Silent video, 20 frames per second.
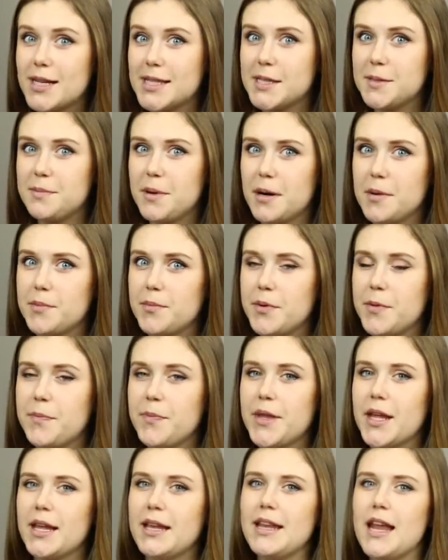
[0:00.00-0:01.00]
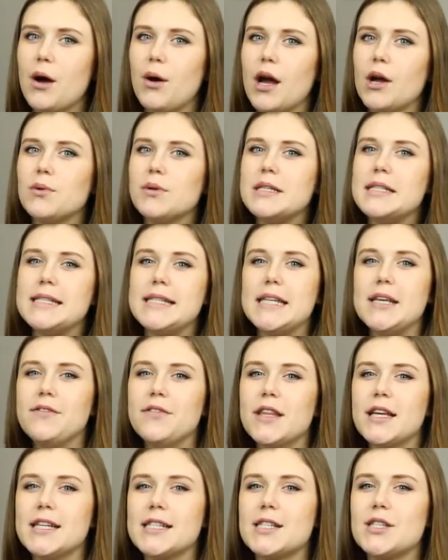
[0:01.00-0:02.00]
breast pump. Now I
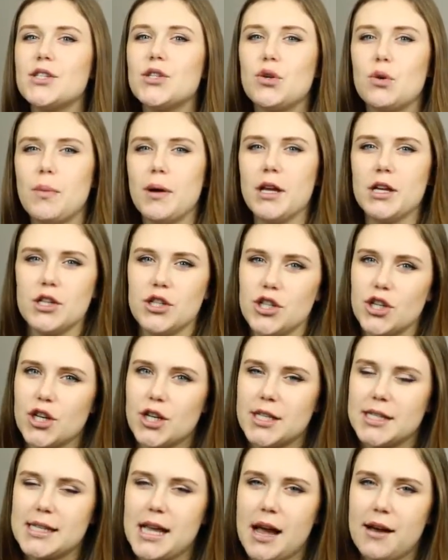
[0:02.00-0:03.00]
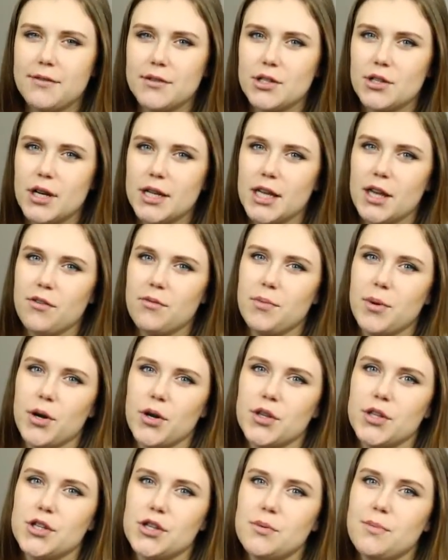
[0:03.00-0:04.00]
received this through my insurance after I
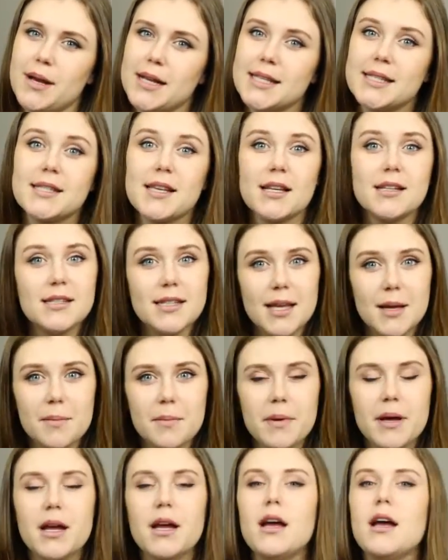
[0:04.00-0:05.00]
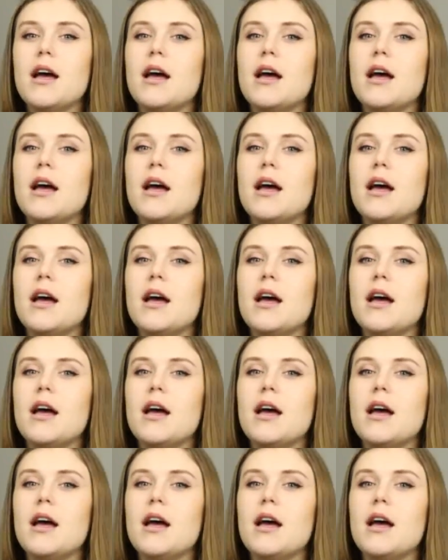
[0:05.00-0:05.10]
gave birth to my son Tim,